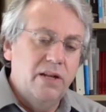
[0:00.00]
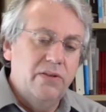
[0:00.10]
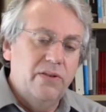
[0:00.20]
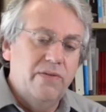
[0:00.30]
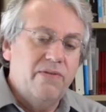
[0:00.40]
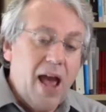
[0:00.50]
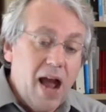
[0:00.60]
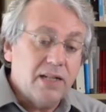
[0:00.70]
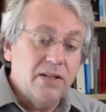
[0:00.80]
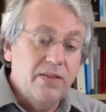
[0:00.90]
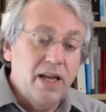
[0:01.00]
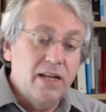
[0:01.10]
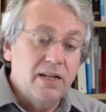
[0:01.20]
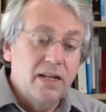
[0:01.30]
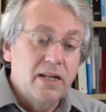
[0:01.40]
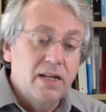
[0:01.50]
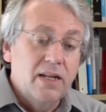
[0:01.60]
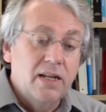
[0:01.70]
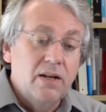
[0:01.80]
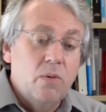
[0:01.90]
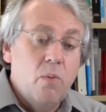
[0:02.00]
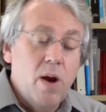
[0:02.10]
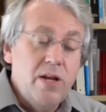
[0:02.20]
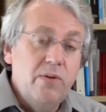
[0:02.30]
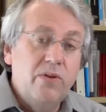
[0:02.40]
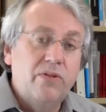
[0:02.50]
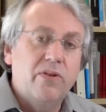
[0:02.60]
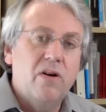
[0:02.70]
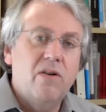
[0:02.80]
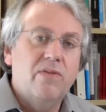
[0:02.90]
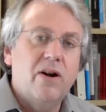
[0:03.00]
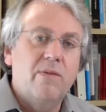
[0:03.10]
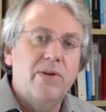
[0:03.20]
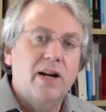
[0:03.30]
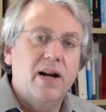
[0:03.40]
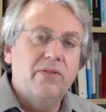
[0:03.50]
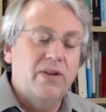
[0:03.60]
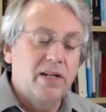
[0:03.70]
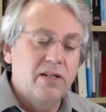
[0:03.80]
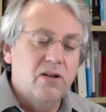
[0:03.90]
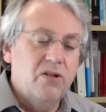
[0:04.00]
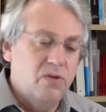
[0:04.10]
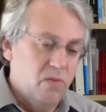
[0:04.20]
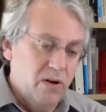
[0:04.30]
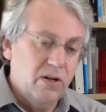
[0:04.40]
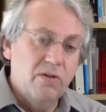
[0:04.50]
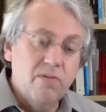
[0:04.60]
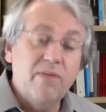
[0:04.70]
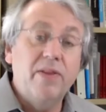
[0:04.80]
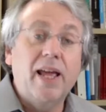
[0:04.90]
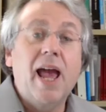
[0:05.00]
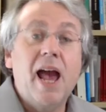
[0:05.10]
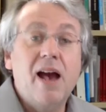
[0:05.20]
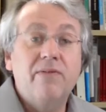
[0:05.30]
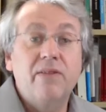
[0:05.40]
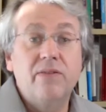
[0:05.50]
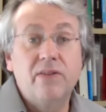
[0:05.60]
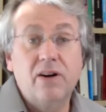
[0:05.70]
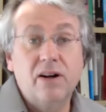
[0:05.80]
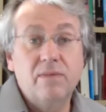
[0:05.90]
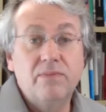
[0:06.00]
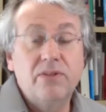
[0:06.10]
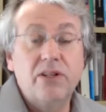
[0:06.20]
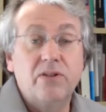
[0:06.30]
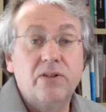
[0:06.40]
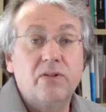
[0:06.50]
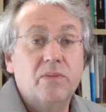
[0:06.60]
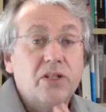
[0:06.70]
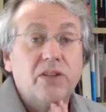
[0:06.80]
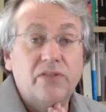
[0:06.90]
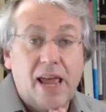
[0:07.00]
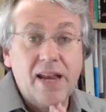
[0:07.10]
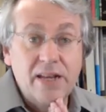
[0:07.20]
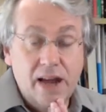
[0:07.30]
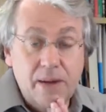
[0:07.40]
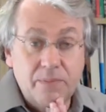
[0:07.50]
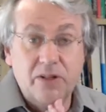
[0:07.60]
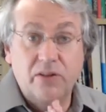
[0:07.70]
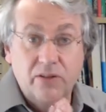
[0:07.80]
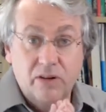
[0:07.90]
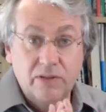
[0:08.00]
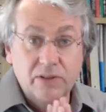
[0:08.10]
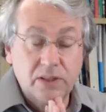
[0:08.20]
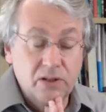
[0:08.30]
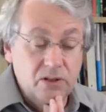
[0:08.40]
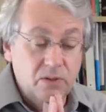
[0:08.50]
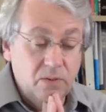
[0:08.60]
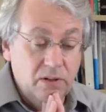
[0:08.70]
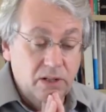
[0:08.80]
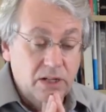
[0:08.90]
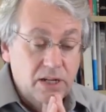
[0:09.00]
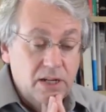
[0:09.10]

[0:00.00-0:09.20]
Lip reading: is the fact that when you dissolve carbon dioxide in ocean water, and roughly half of our CO2 emissions end up dissolved in ocean water,